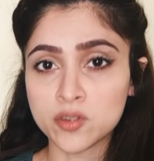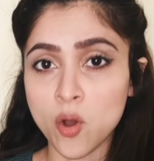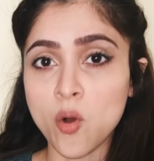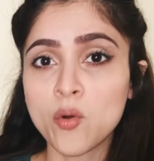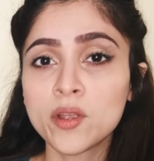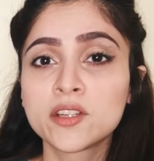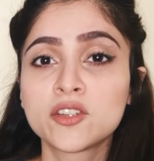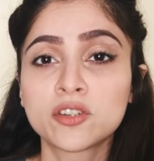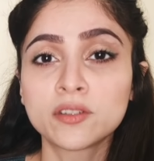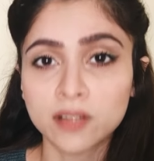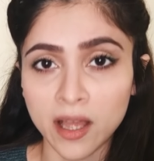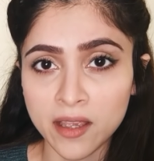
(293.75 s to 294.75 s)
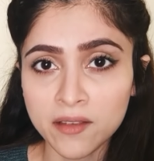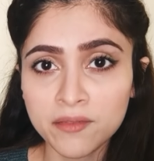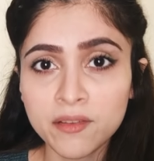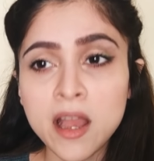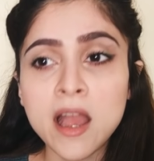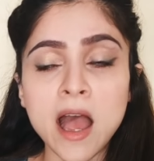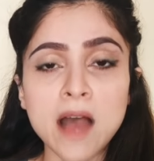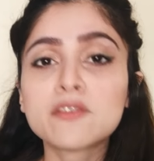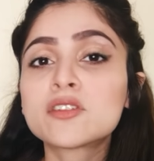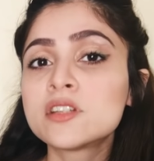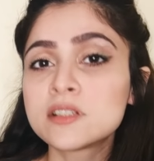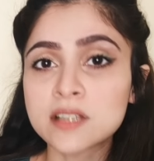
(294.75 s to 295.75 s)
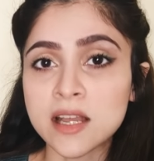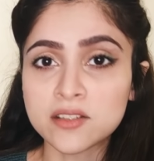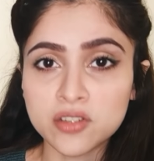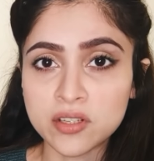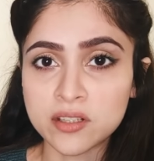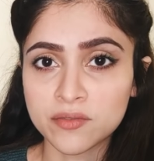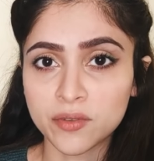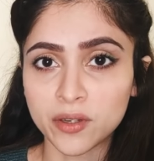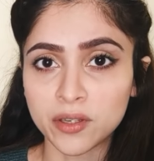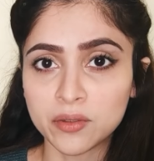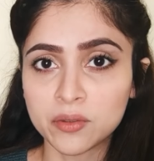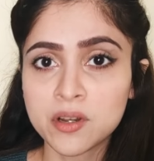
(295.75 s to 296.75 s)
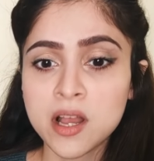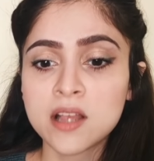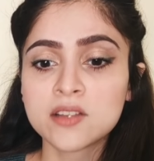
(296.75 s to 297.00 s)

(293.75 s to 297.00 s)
know in your life have good intentions for you.